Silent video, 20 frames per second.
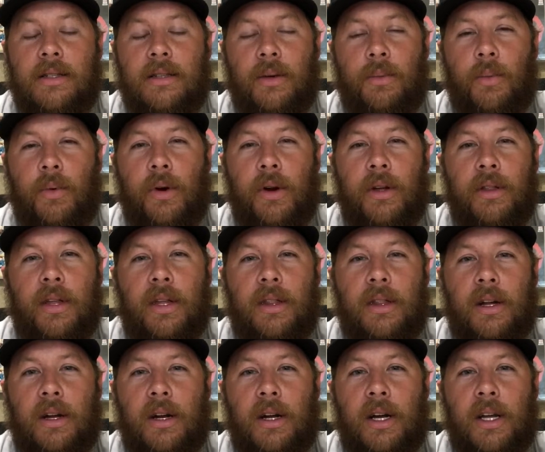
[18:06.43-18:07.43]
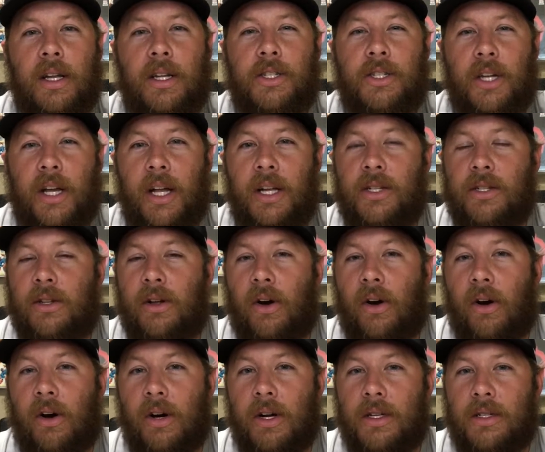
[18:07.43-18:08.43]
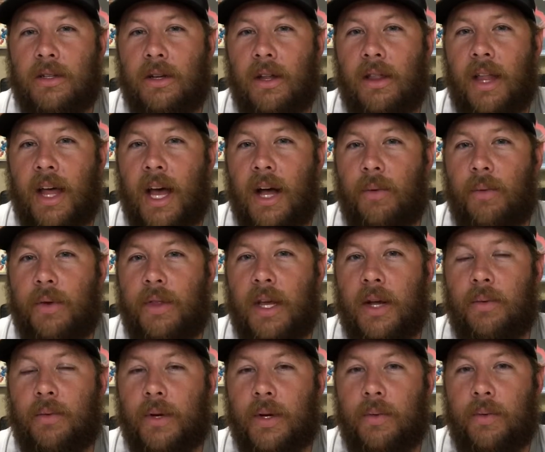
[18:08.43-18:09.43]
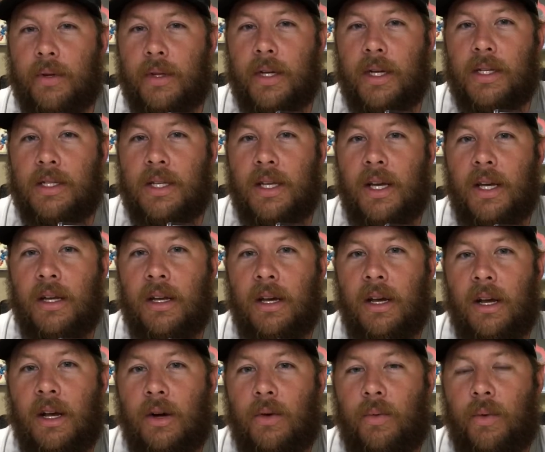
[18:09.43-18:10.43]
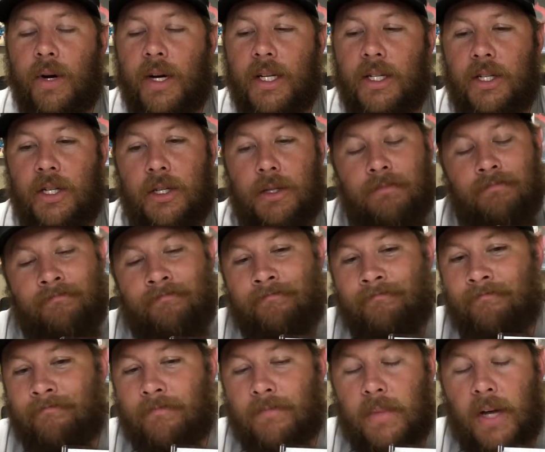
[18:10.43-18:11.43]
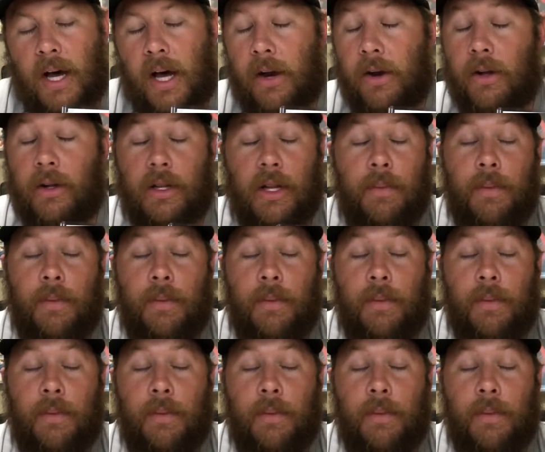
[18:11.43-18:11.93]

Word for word: somewhere that they're going to change the artist on that when they re-release it, which, I don't know.